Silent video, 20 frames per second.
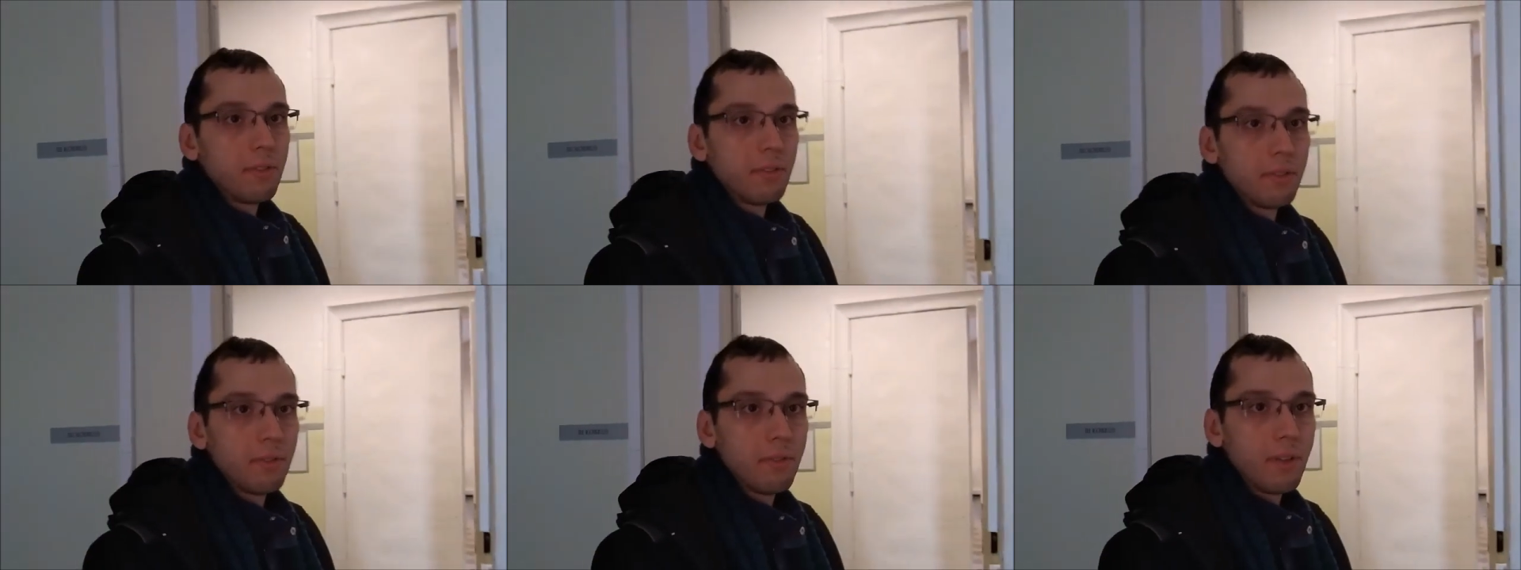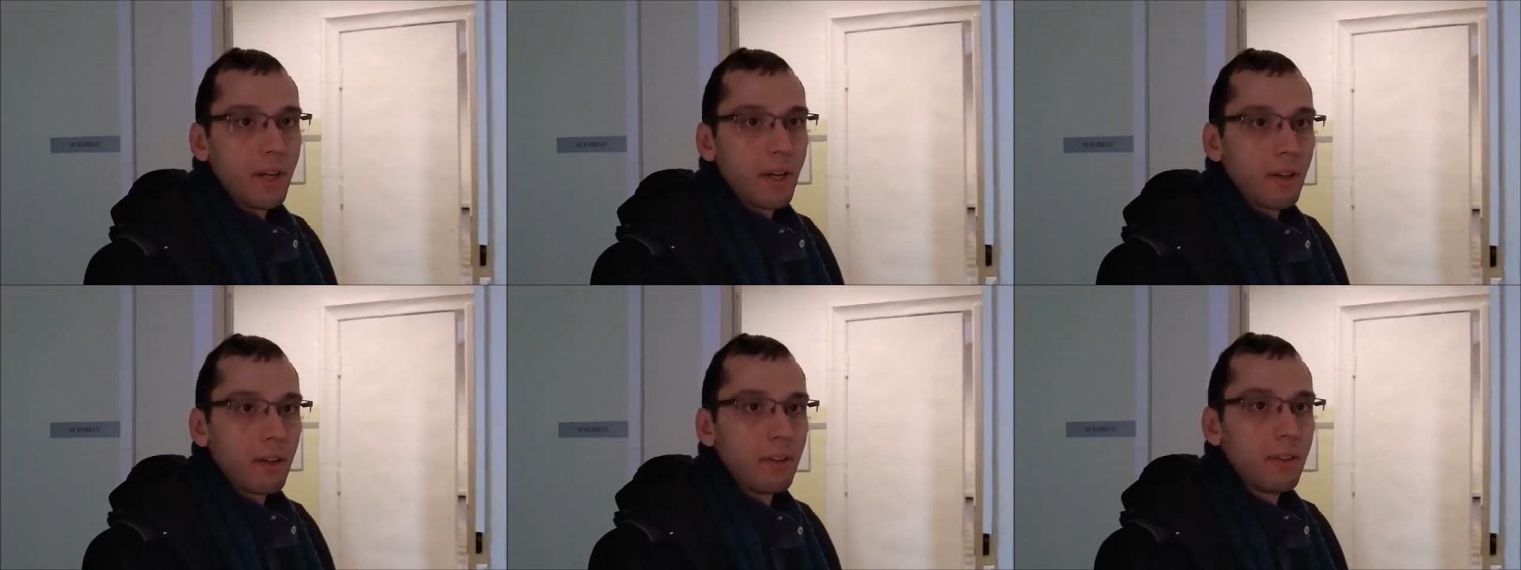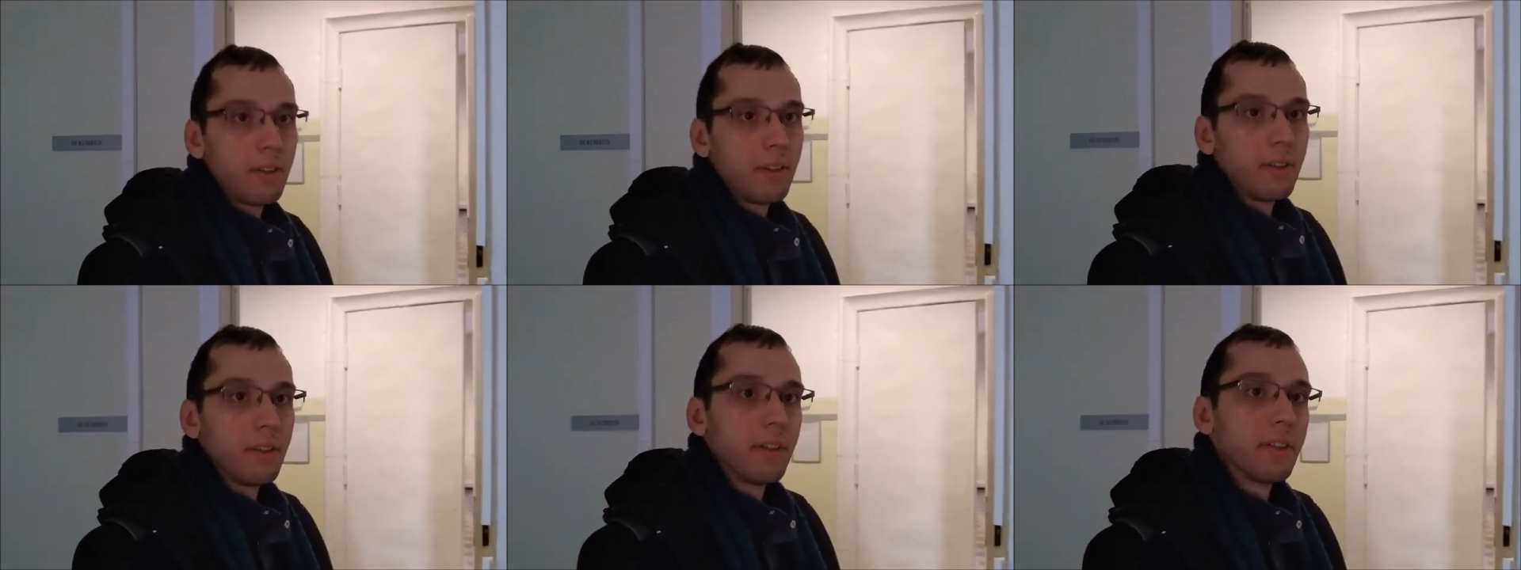
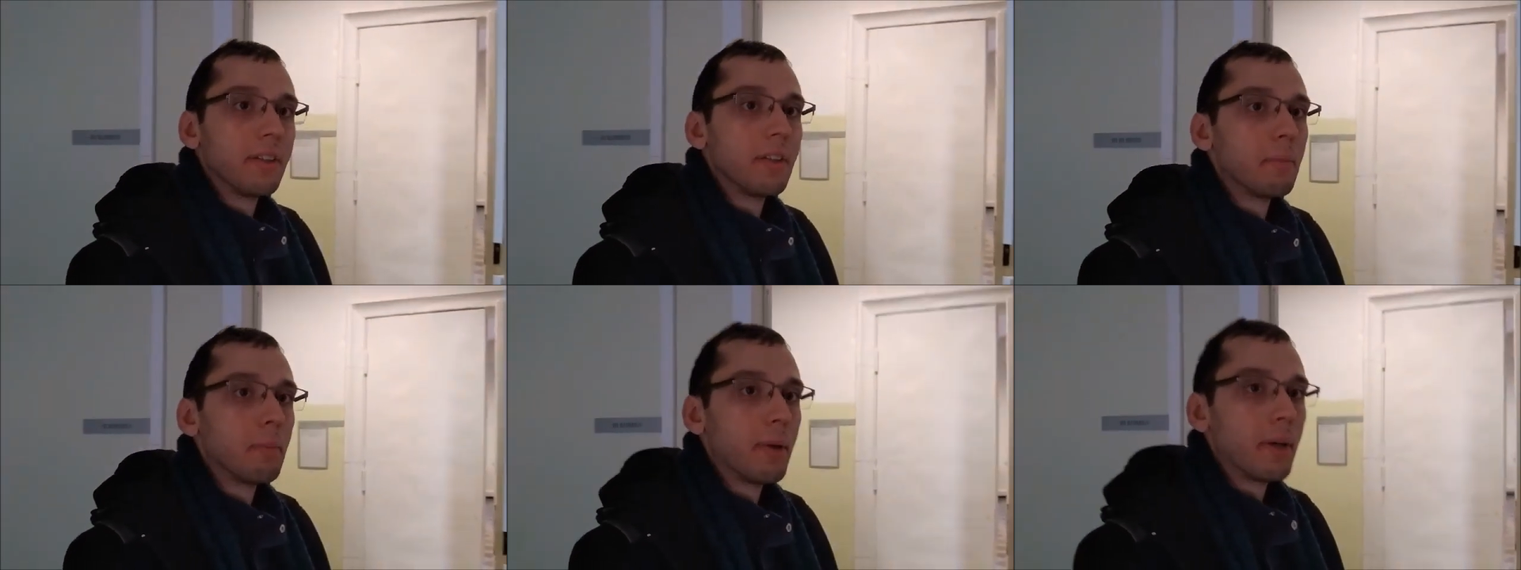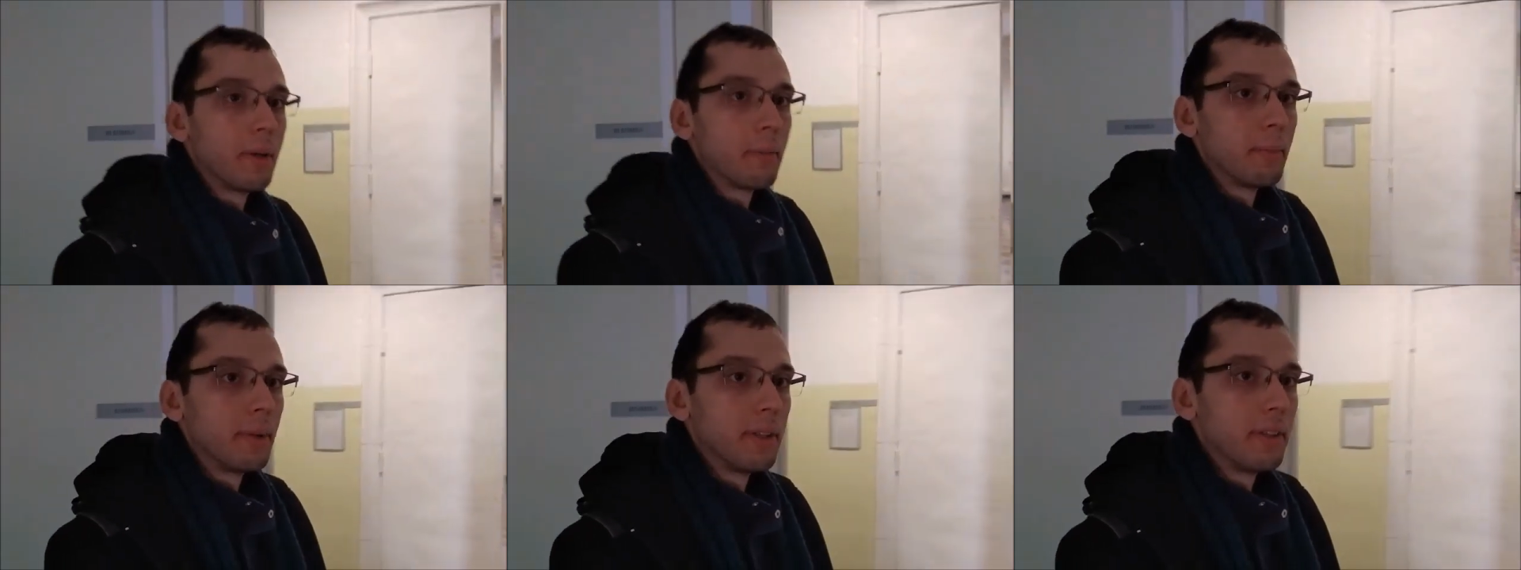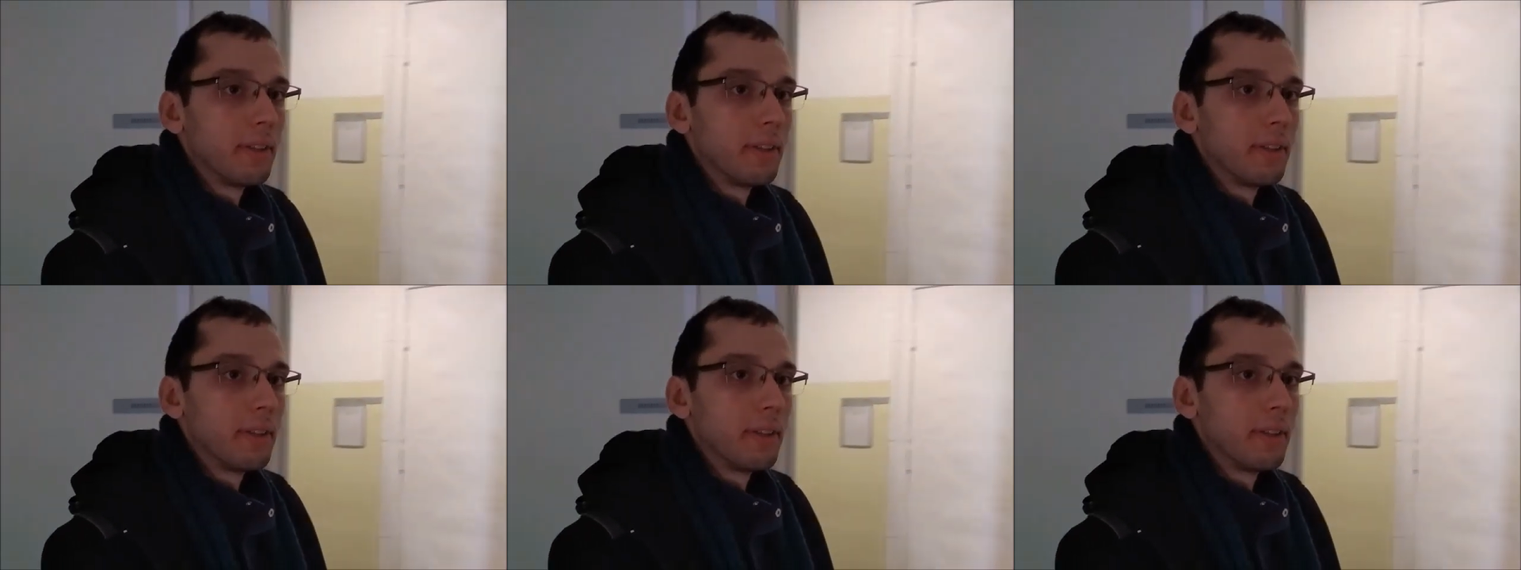faculty, in the department.